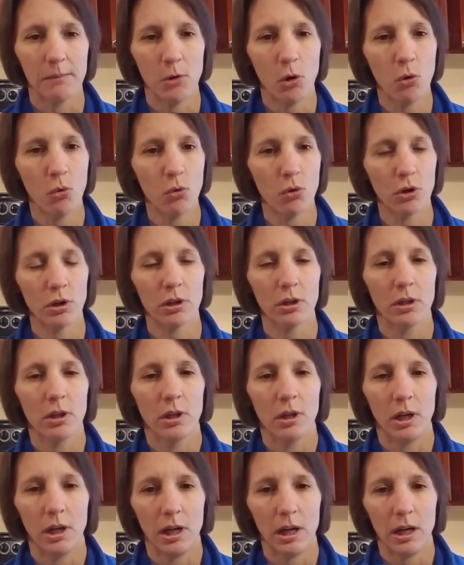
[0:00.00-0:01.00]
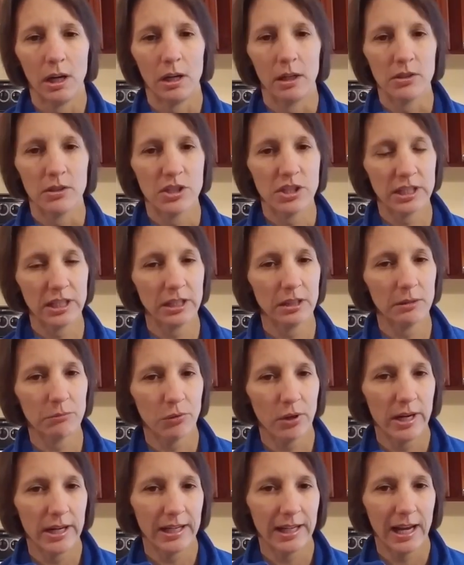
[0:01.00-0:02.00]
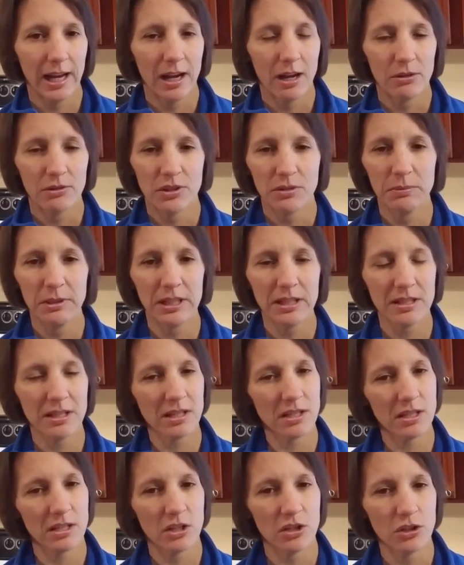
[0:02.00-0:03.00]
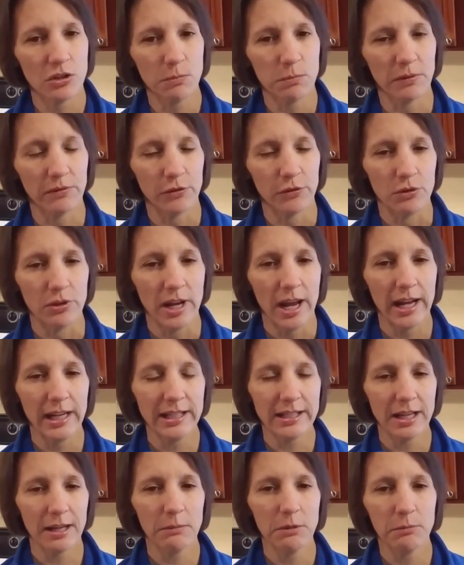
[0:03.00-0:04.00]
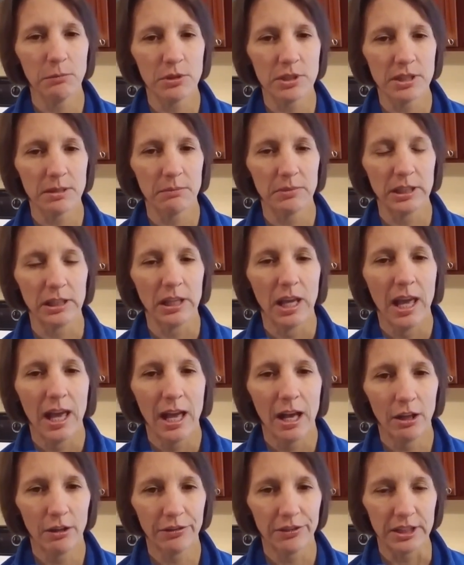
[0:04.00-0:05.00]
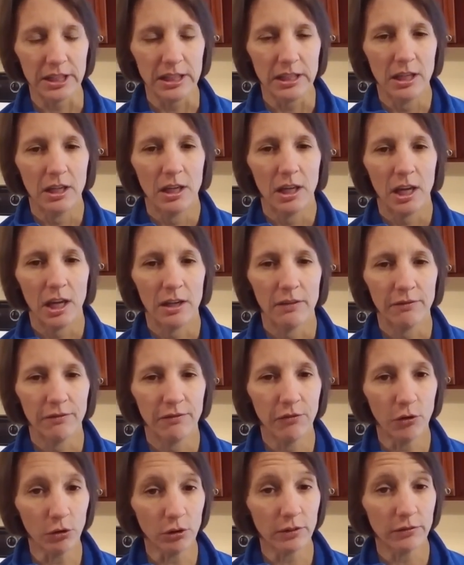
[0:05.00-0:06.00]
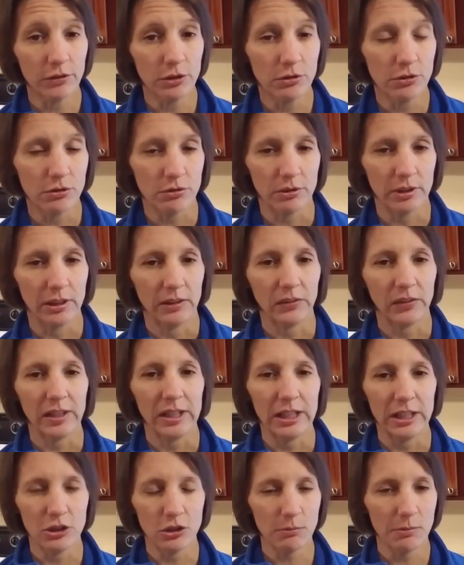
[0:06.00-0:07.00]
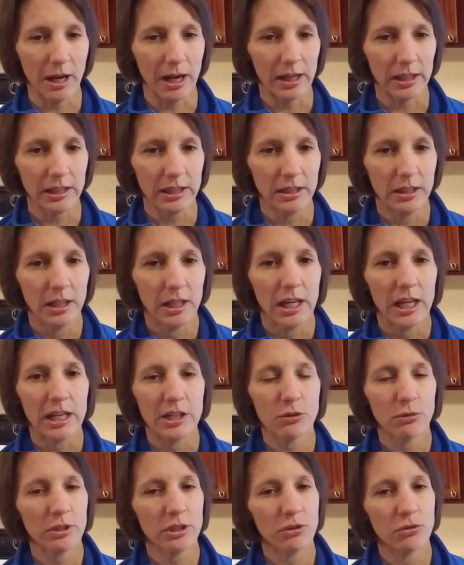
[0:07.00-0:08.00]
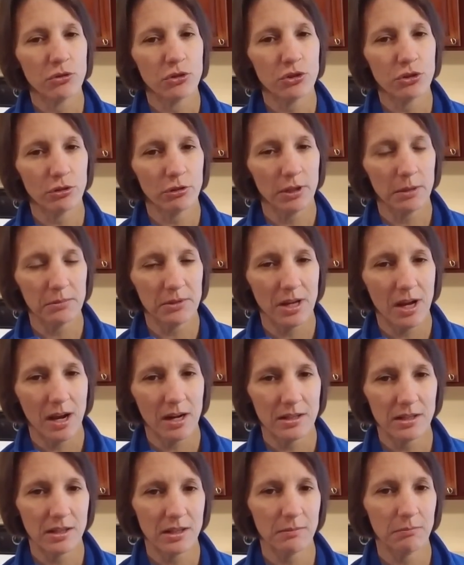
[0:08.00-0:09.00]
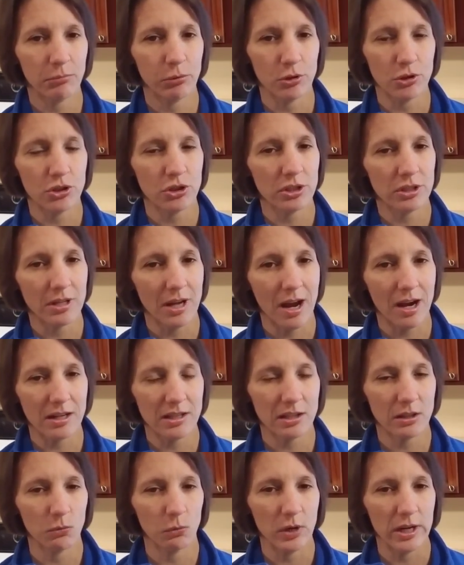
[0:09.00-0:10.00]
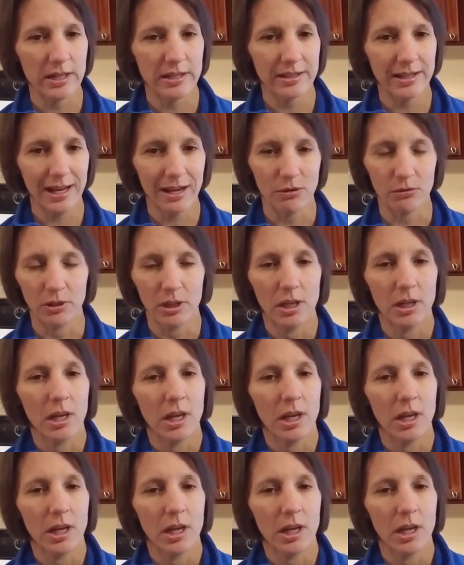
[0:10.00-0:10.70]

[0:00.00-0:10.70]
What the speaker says: Or skin breakouts, because this is a superfood. Anytime you put something healthy and full of nutrients in your body, it's going to stir up toxins and push the toxic waste out.